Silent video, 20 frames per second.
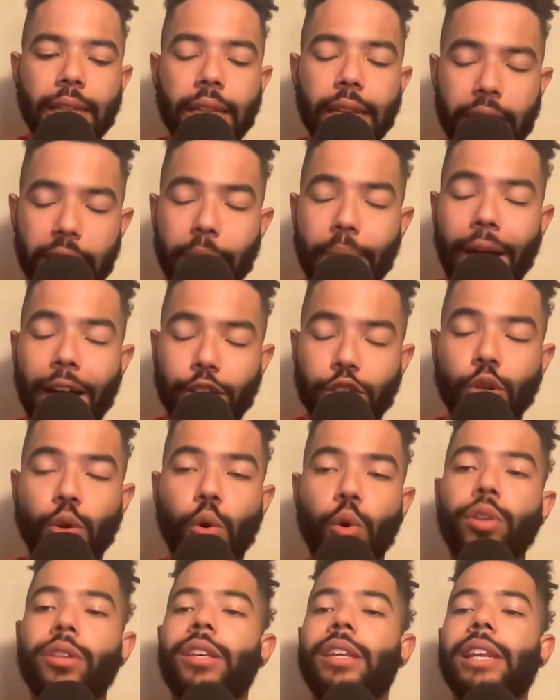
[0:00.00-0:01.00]
are
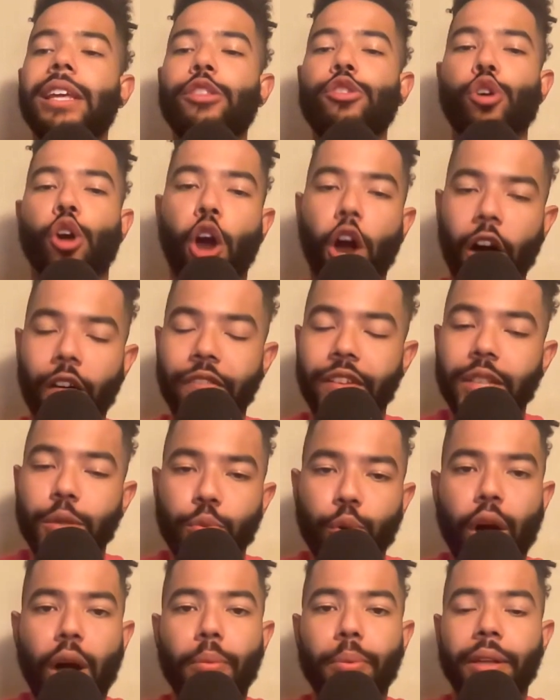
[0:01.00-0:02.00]
going to need their offense
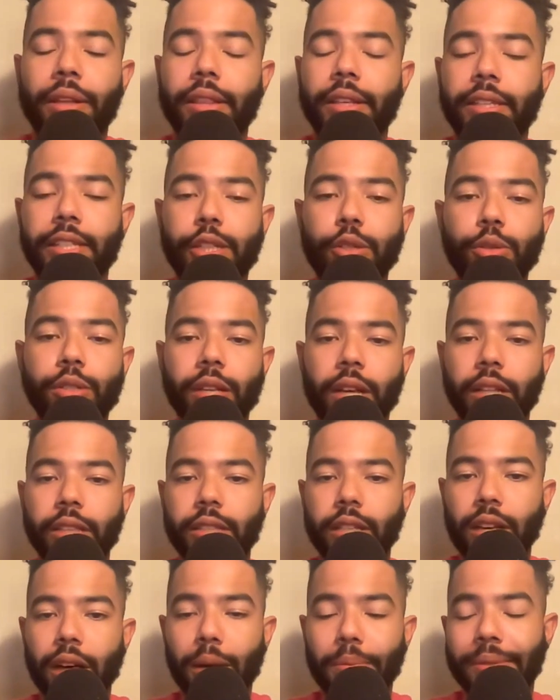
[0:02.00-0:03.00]
probably in this series
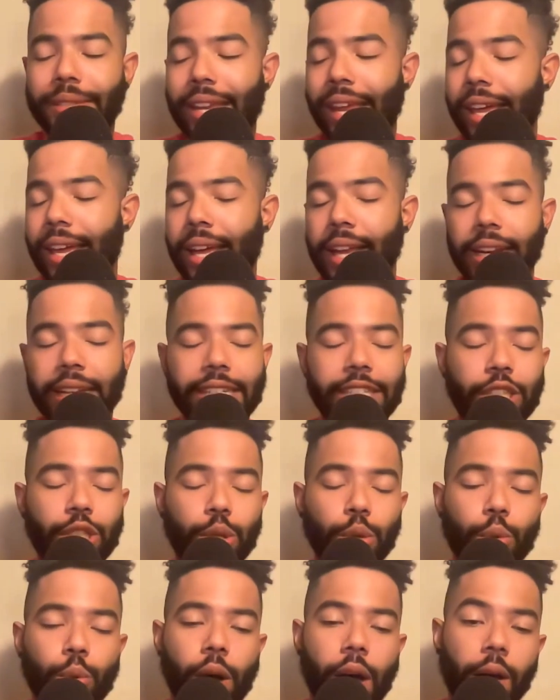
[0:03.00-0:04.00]
against the Cubs, take at least
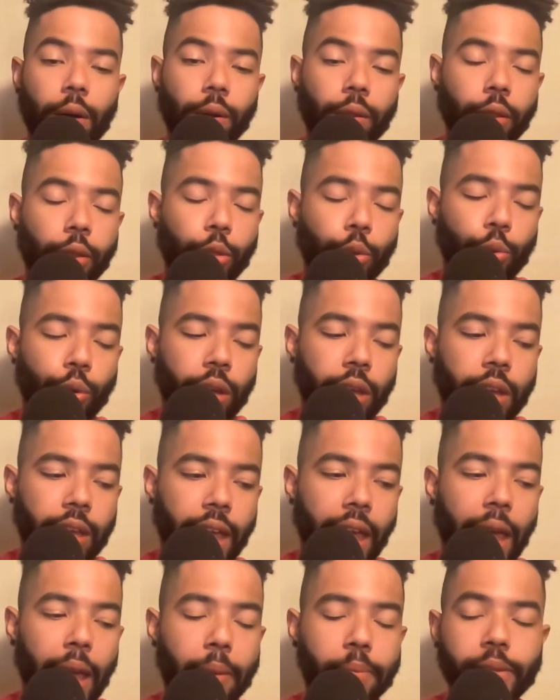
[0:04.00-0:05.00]
2 out of the 3
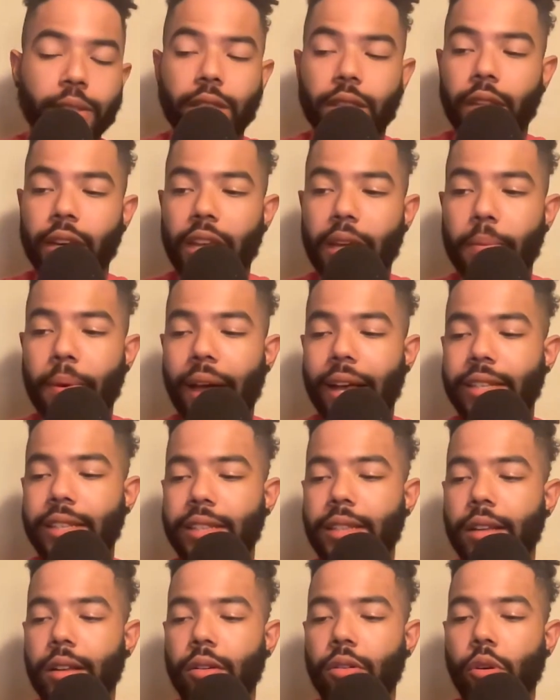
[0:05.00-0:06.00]
games. The
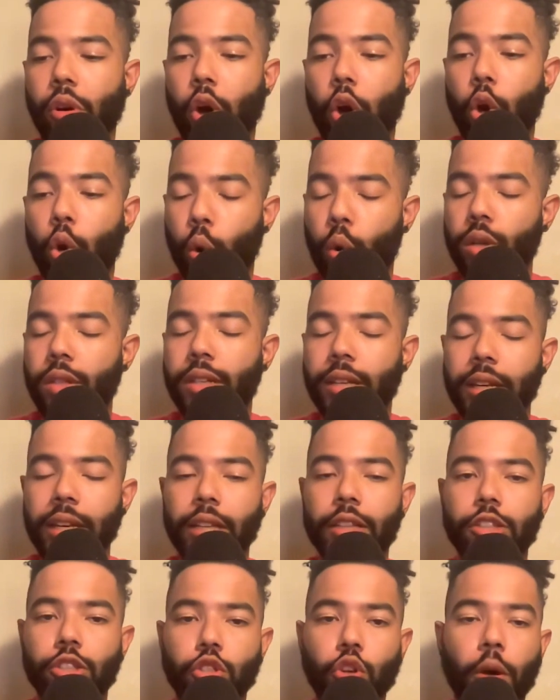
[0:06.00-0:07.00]
D-backs are going to
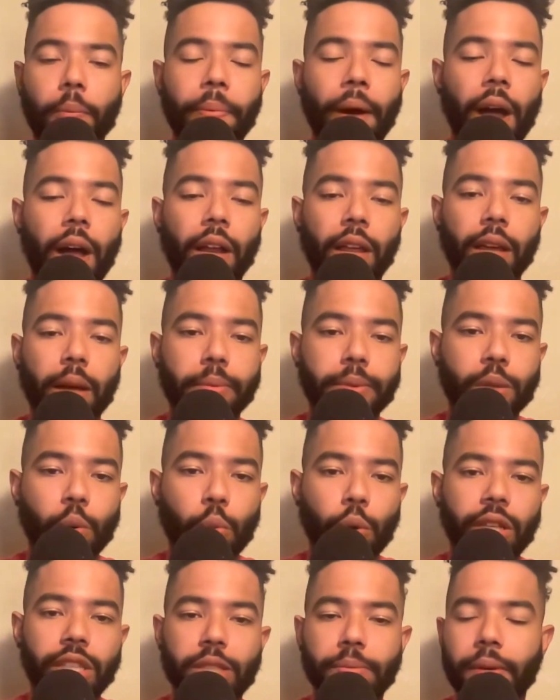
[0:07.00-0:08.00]
need to start piling up
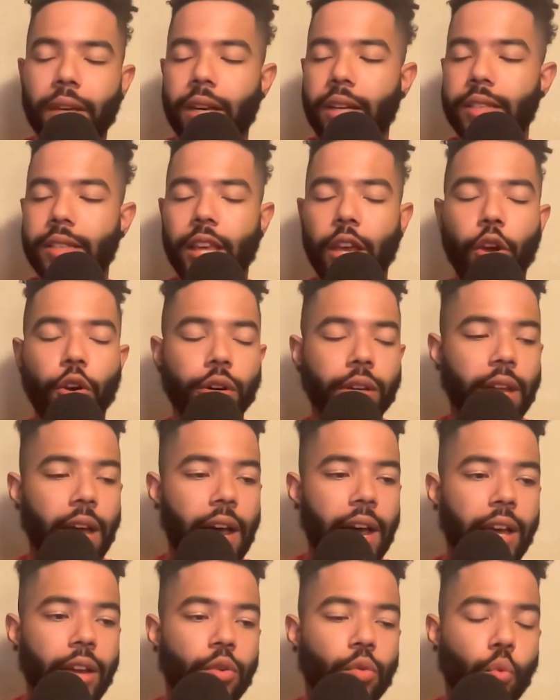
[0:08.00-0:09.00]
some wins because they are
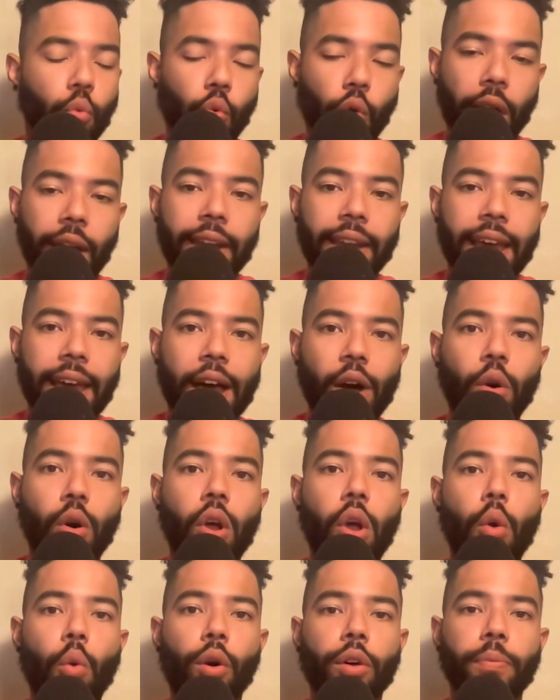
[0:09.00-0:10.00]
tied right now
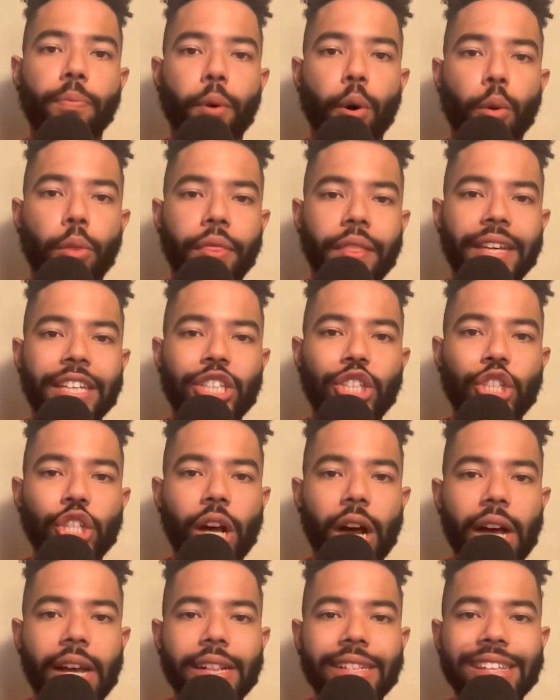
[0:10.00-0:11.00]
with both the
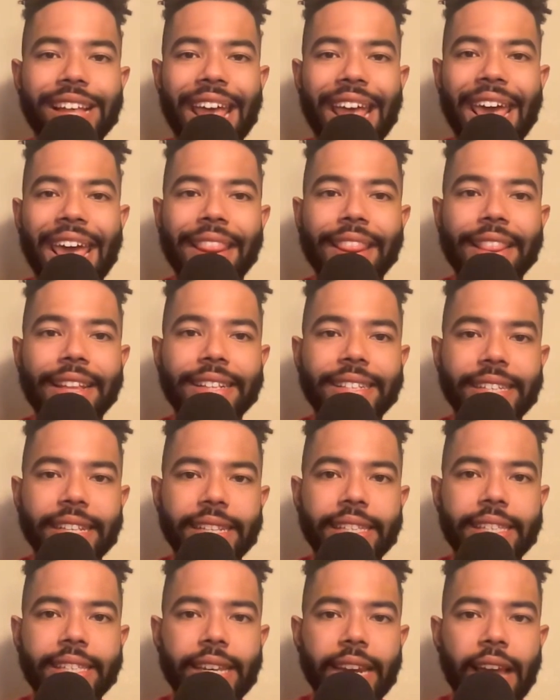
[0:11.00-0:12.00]
Giants and the
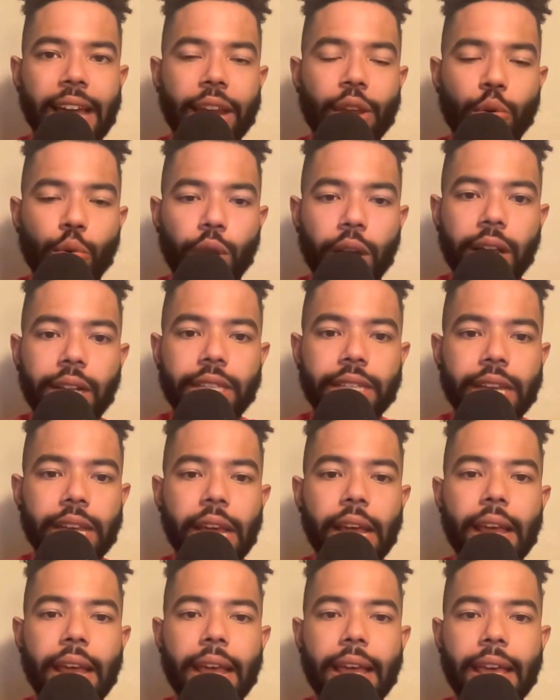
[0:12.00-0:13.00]
Cincinnati Reds
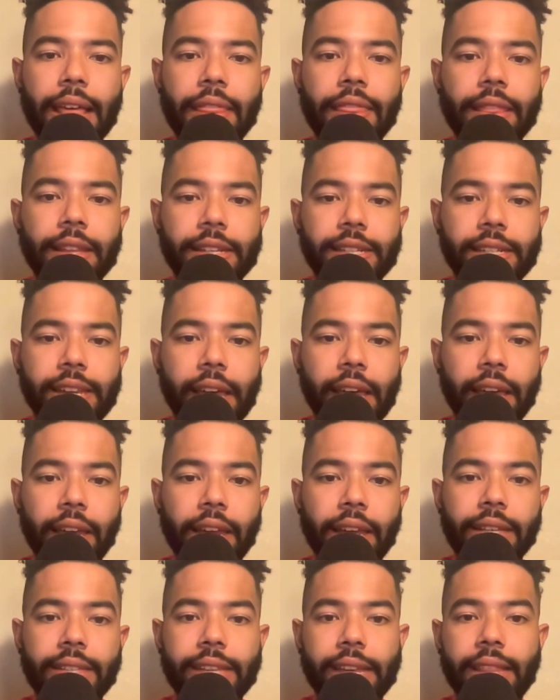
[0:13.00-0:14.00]
in the
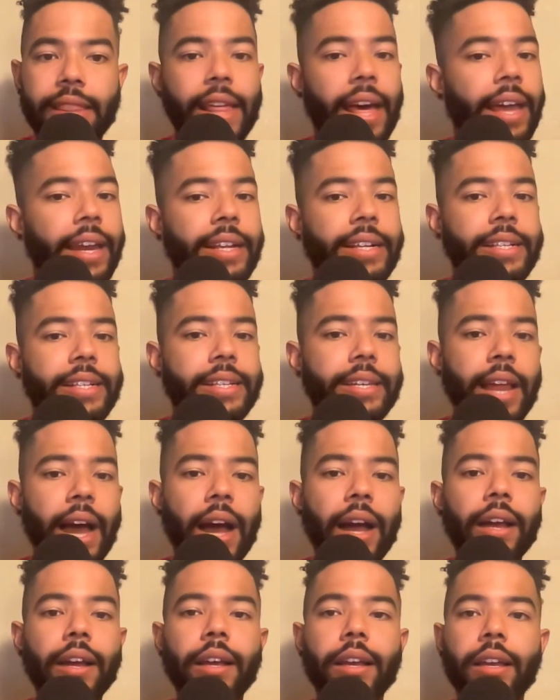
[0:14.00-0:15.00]
standings. And that is
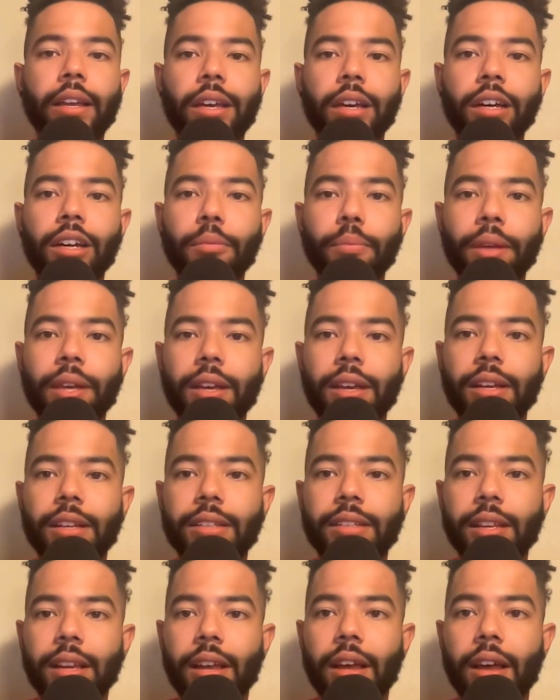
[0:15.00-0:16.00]
not good
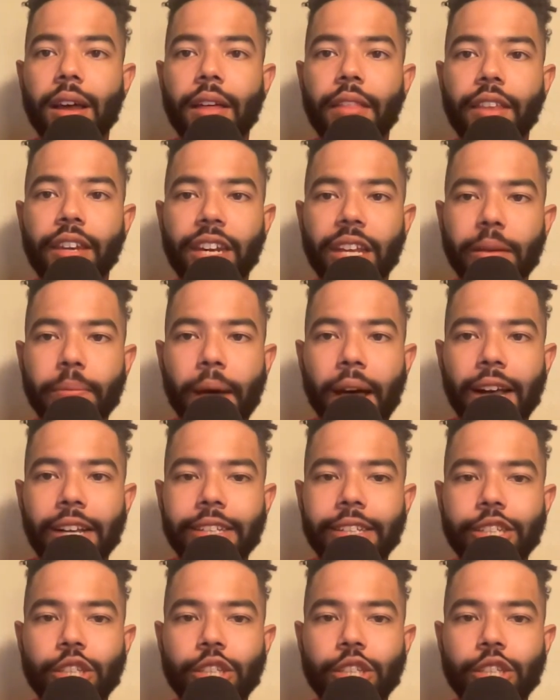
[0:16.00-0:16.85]
because the D-backs